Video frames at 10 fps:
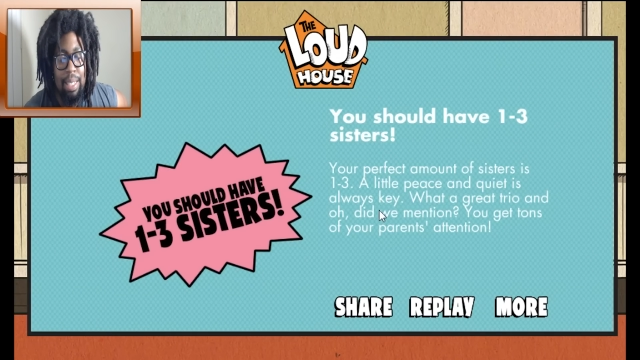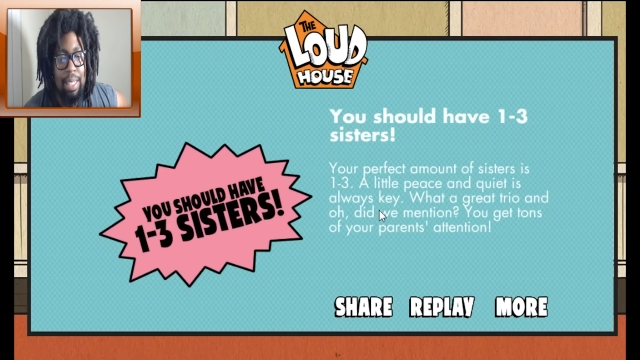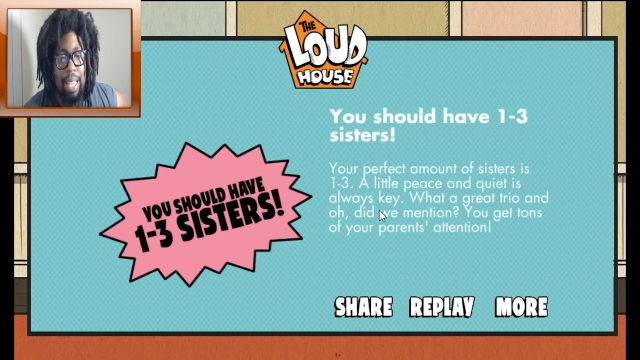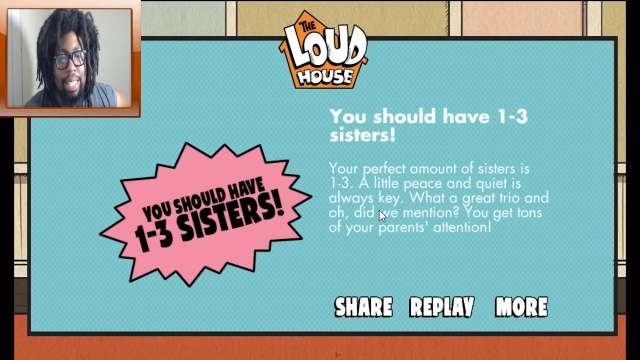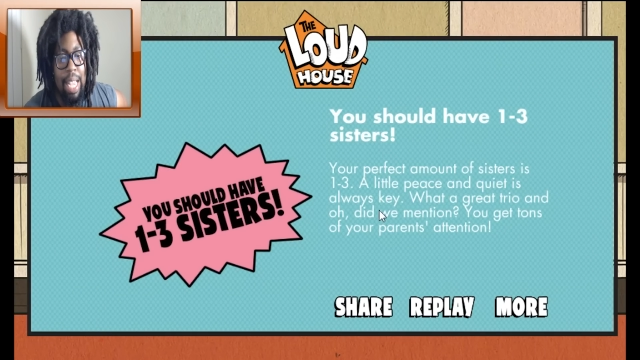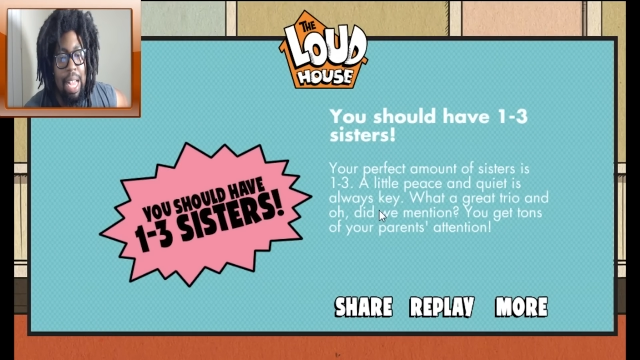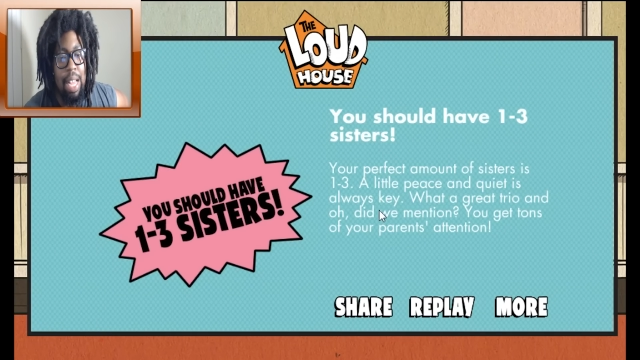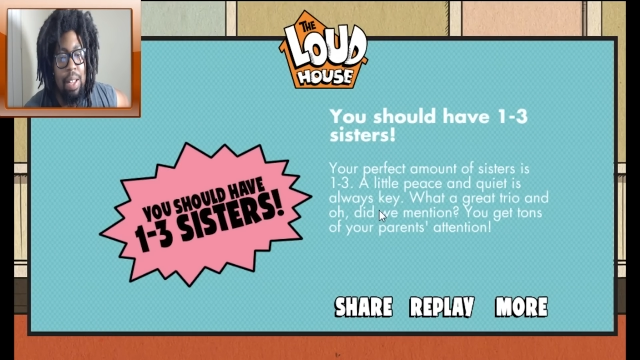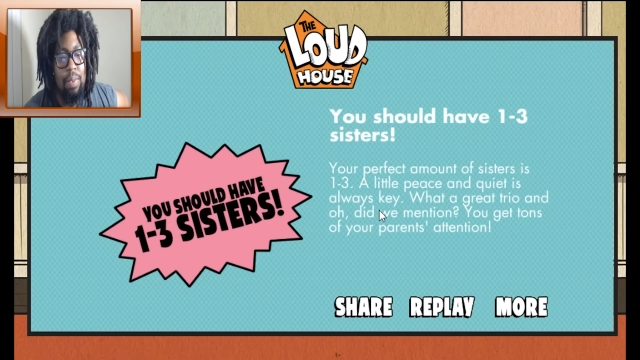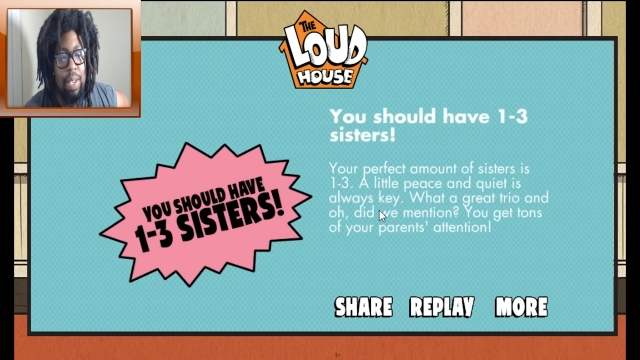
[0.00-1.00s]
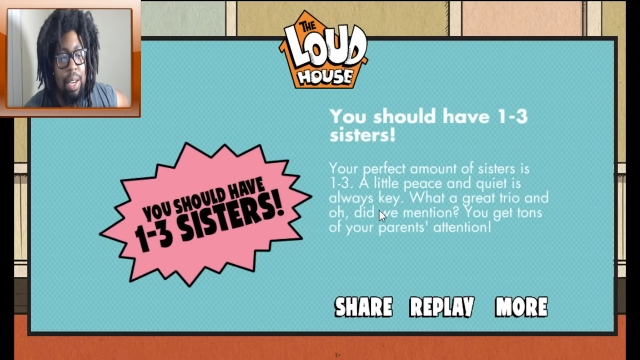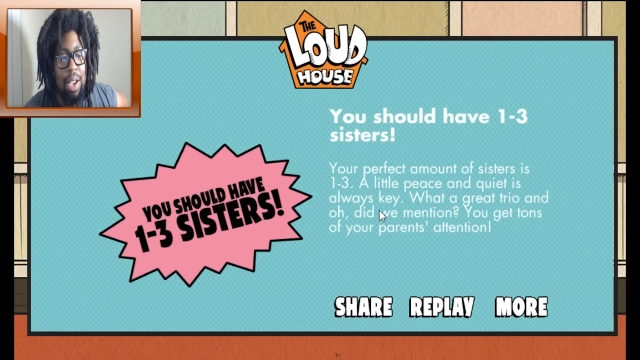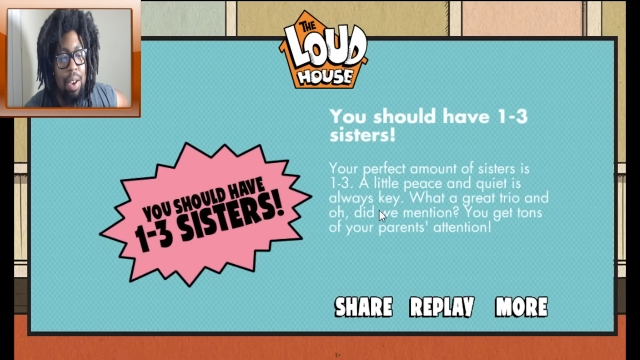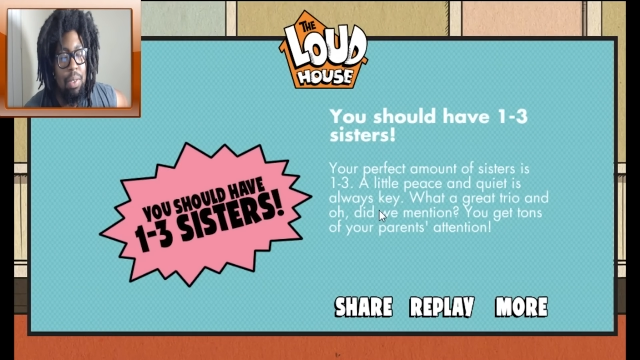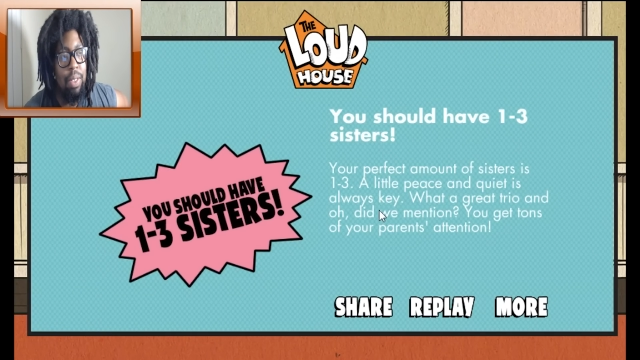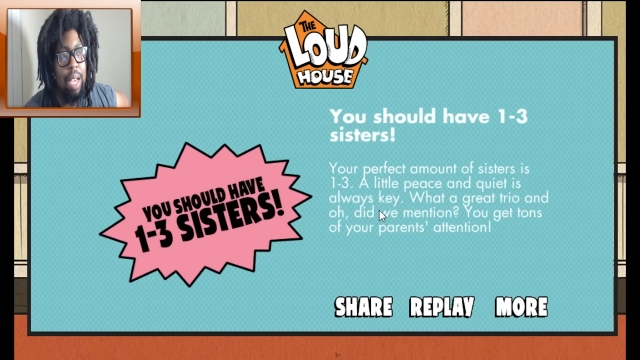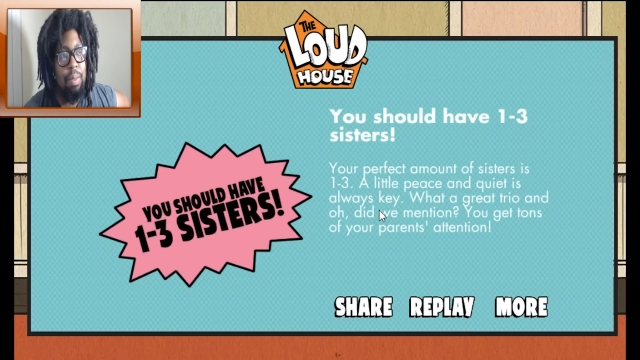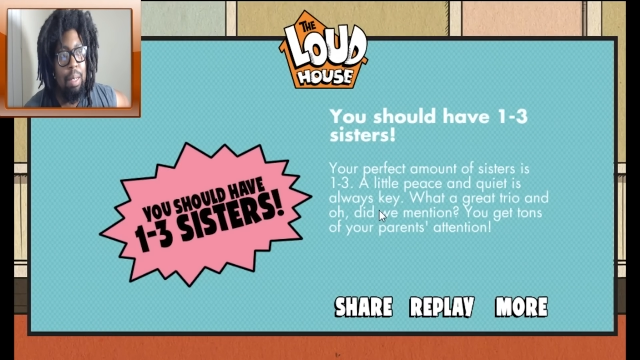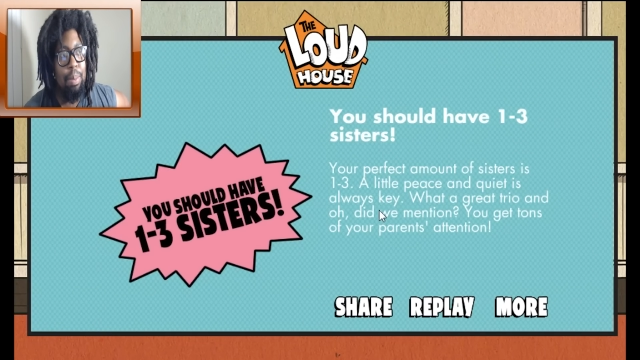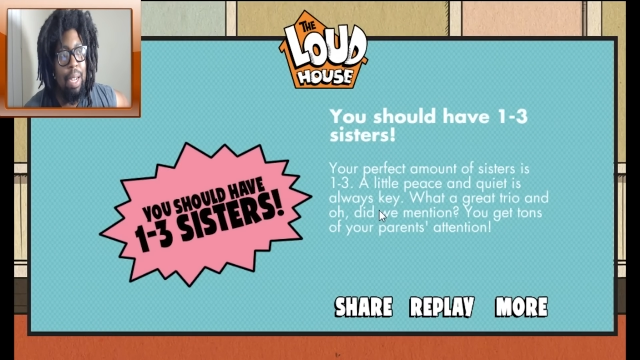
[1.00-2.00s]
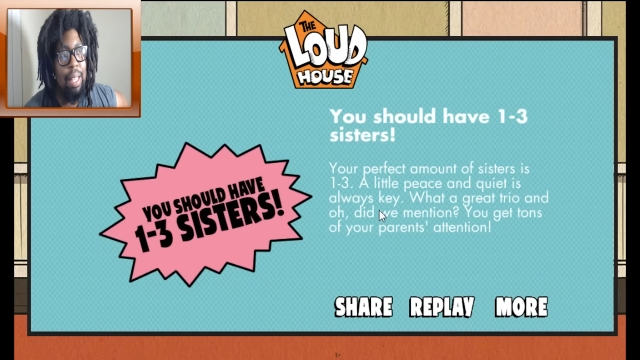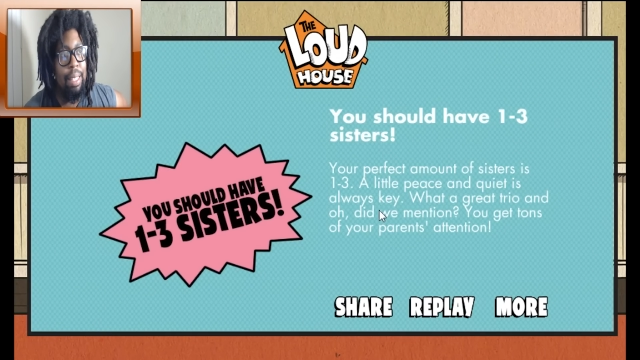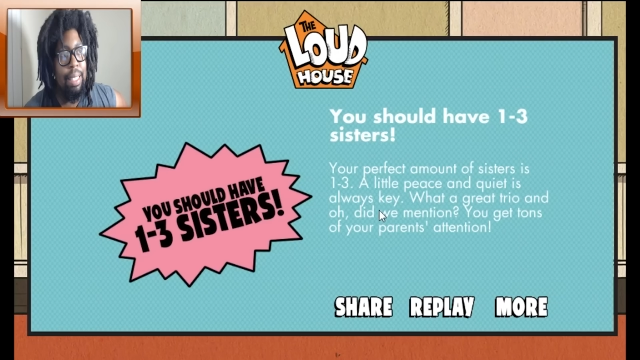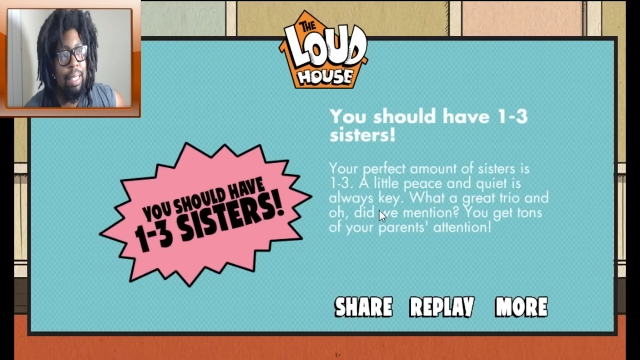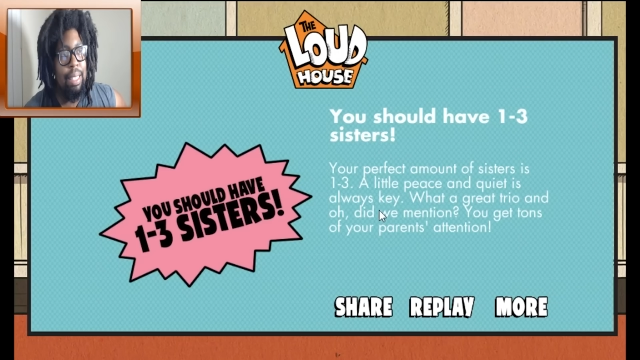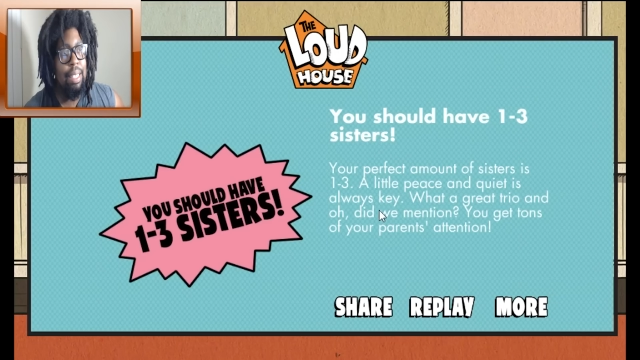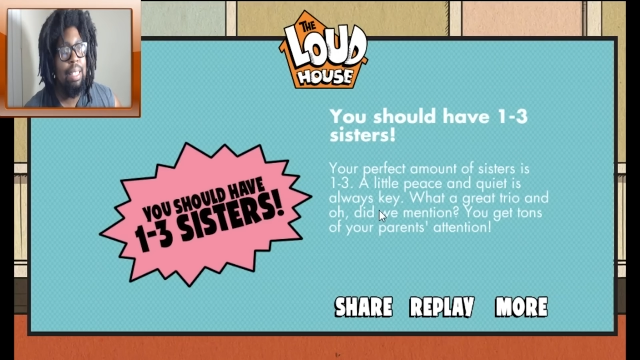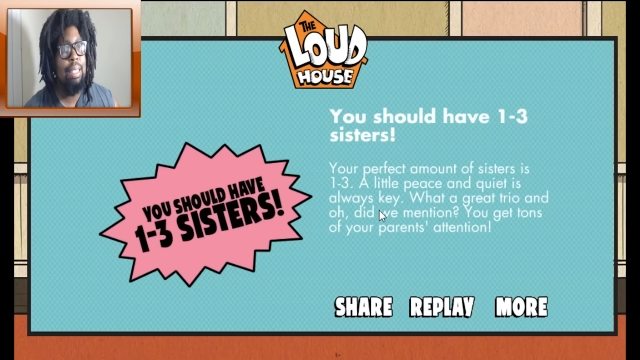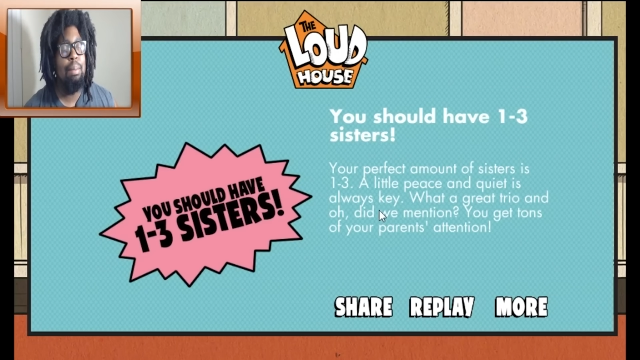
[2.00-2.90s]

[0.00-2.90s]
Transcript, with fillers: That's how we know that we're brothers.